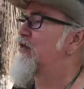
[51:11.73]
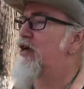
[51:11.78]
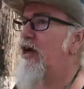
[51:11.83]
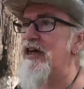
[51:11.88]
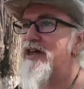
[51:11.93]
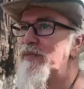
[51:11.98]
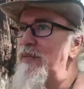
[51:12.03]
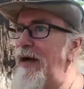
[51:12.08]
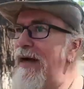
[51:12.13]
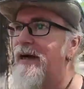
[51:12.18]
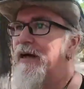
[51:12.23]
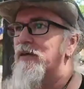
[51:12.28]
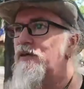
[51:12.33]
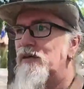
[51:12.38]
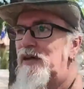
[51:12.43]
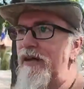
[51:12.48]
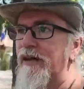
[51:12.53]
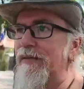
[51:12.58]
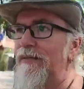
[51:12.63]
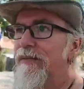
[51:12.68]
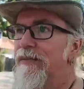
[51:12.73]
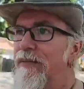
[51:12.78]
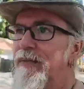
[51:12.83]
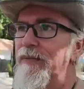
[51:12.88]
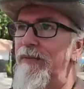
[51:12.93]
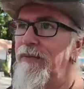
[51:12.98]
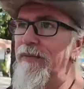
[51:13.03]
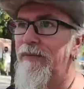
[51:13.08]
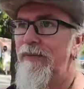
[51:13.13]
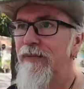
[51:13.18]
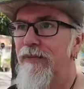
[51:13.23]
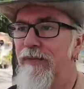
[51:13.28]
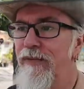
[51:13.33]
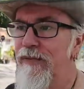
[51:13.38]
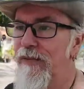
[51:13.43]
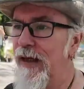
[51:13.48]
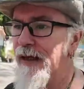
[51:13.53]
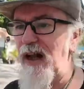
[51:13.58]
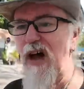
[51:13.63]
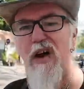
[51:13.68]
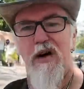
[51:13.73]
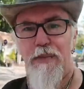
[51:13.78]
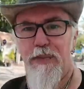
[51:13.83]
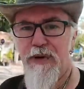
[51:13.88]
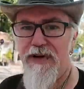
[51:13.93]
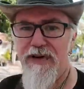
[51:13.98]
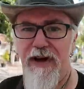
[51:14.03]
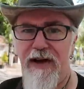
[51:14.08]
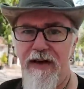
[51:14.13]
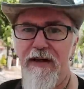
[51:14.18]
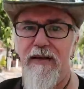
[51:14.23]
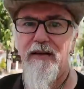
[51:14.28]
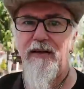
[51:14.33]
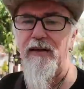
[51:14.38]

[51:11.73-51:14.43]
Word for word: changed my outlook like 100%.